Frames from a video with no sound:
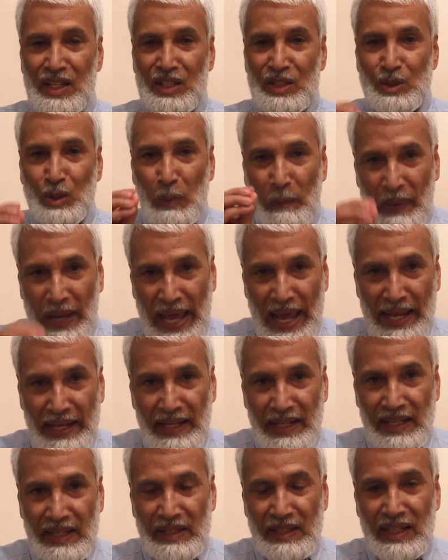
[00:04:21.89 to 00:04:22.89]
So
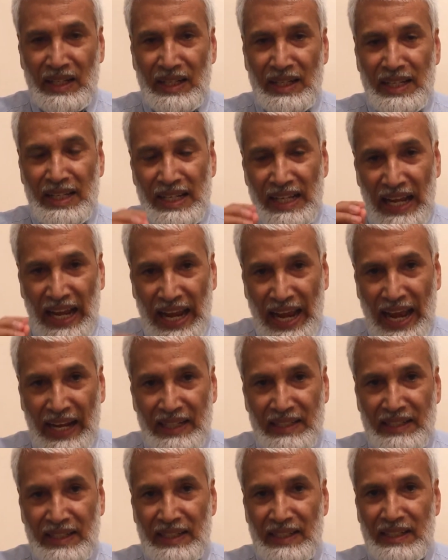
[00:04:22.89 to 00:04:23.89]
plan,
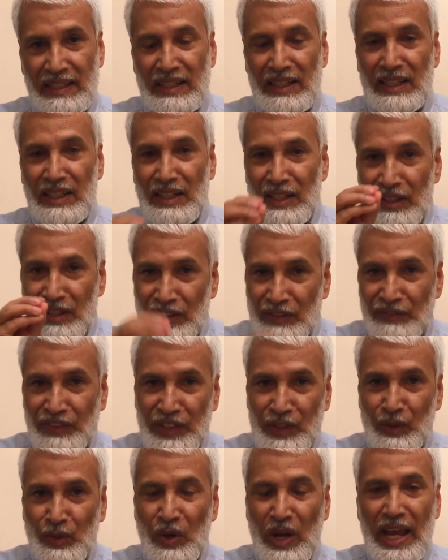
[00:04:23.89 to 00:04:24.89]
act,
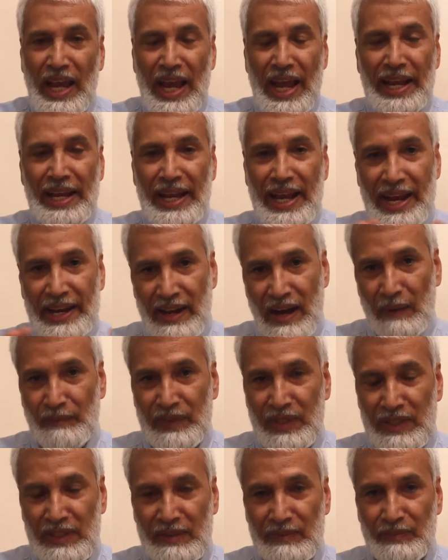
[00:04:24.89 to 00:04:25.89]
review and
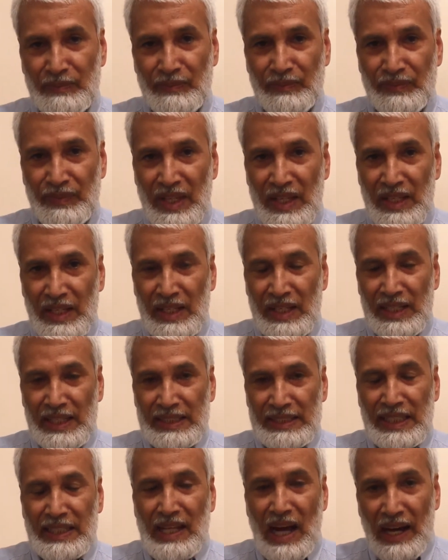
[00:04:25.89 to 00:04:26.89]
adapt.
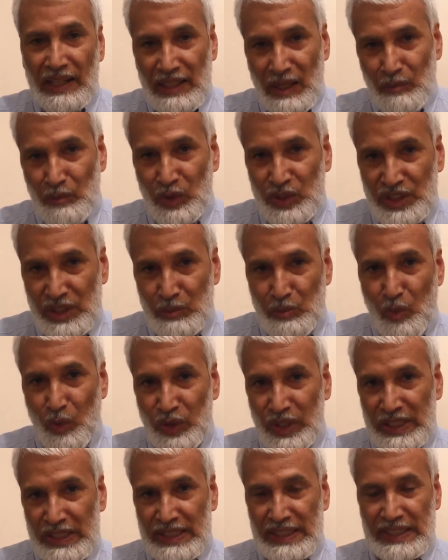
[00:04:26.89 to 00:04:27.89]
Then other most
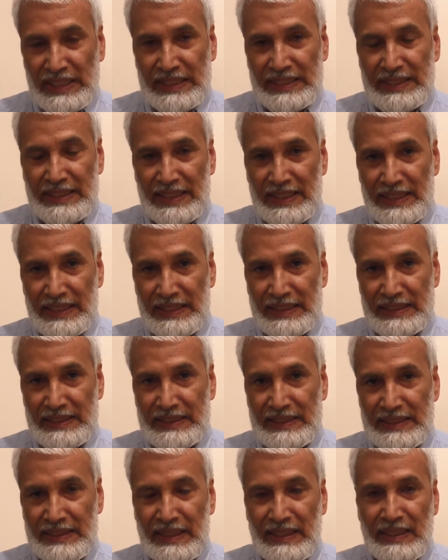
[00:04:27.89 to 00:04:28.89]
important things
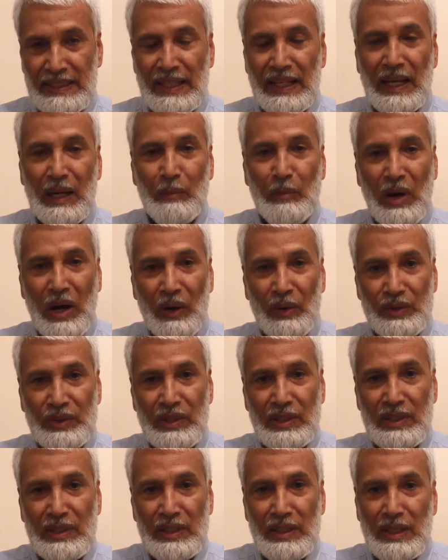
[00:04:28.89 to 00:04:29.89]
is
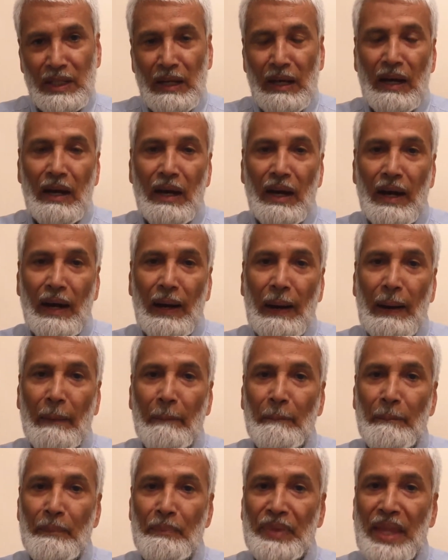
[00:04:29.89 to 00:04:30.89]
about
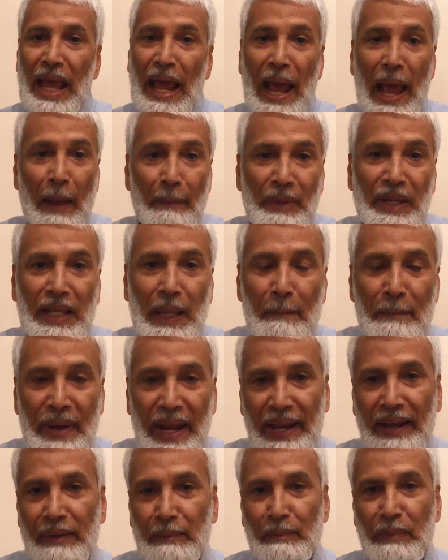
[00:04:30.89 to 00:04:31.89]
having a
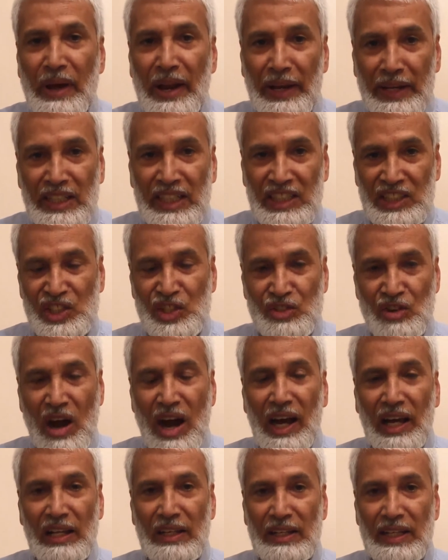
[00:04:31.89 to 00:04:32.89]
parenting
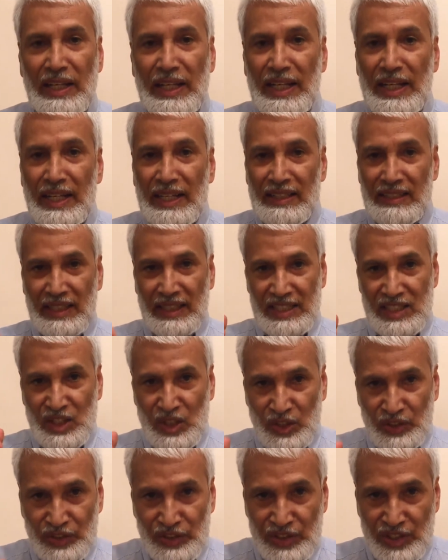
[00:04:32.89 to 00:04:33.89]
style that is
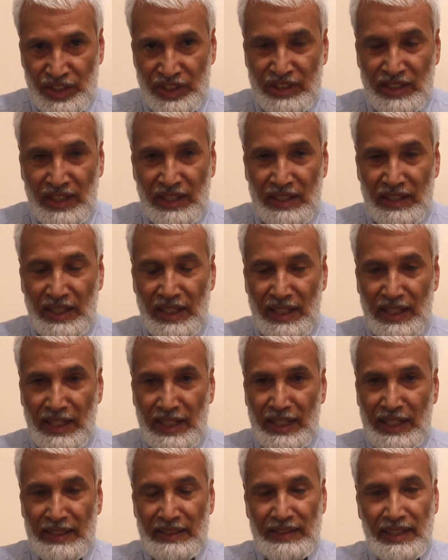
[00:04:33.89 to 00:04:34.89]
consistent,
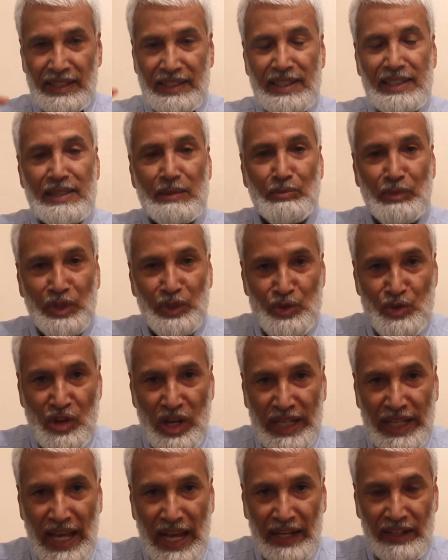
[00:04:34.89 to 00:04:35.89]
that is
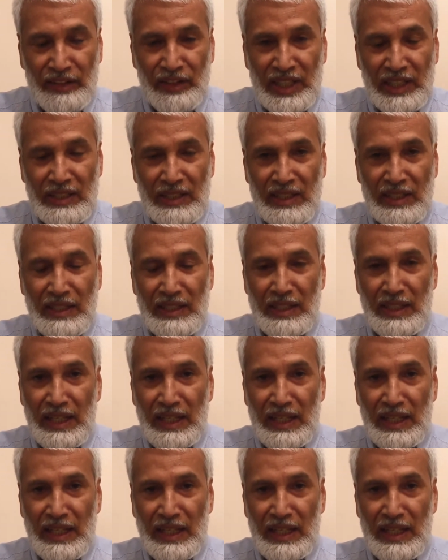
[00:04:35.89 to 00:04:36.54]
mutually agreed,